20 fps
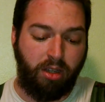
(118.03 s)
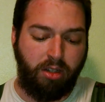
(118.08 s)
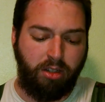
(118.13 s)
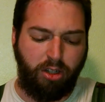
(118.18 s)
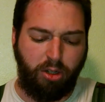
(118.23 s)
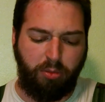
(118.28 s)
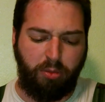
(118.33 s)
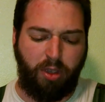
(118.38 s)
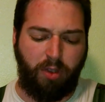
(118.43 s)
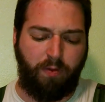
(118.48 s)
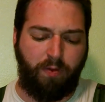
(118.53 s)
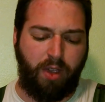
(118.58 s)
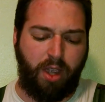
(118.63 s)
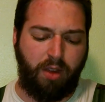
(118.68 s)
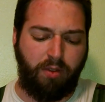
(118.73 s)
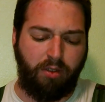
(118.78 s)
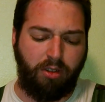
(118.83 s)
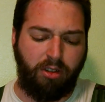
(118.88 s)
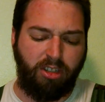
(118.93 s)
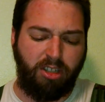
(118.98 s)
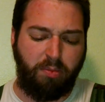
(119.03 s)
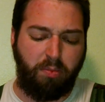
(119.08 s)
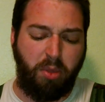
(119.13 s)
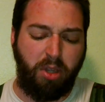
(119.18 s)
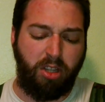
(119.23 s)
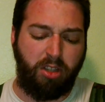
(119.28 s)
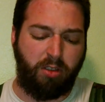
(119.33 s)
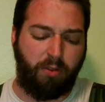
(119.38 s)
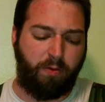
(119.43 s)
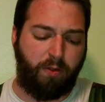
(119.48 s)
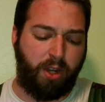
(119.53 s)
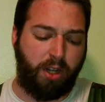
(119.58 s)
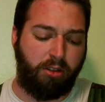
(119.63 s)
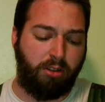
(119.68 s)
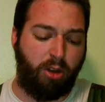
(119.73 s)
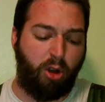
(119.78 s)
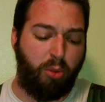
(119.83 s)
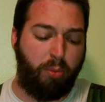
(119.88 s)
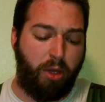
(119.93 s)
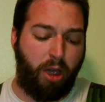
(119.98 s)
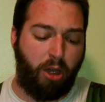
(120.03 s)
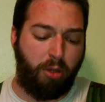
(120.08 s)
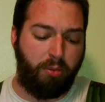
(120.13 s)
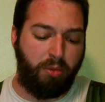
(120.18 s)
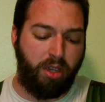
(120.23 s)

Do me a favor, speak to Pharaoh about